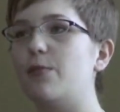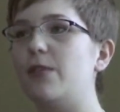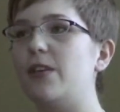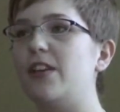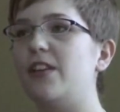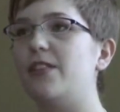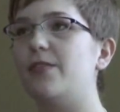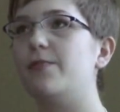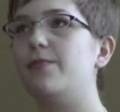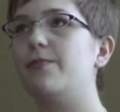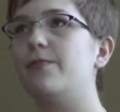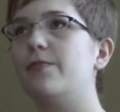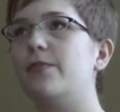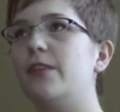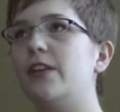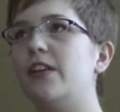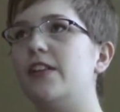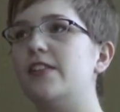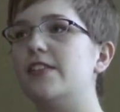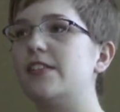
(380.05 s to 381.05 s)
be
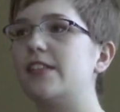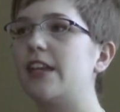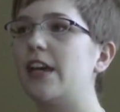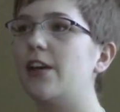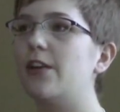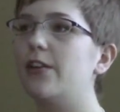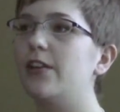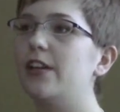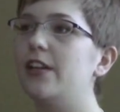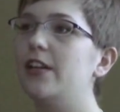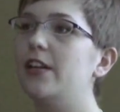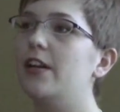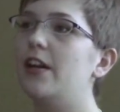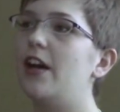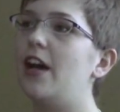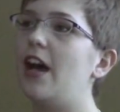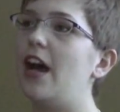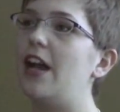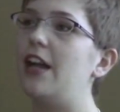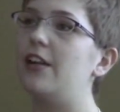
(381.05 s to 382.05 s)
scary,
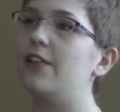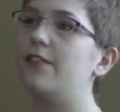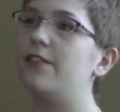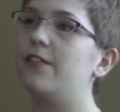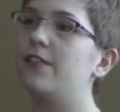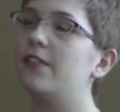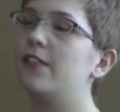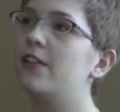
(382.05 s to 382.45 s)
and if,